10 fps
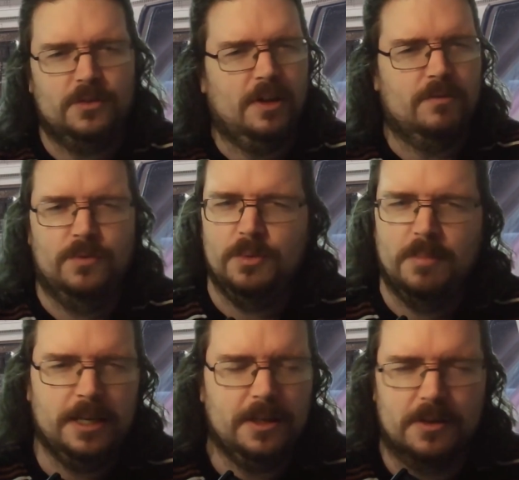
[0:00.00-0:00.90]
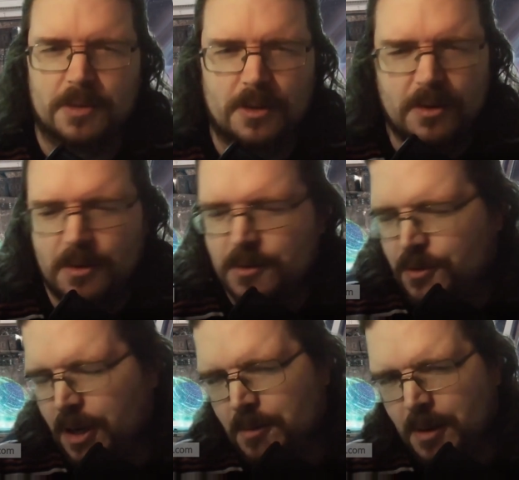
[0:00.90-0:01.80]
just have fun making them, and
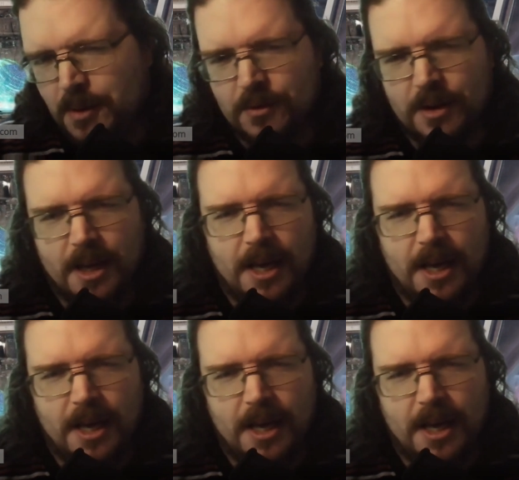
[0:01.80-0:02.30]
try them out.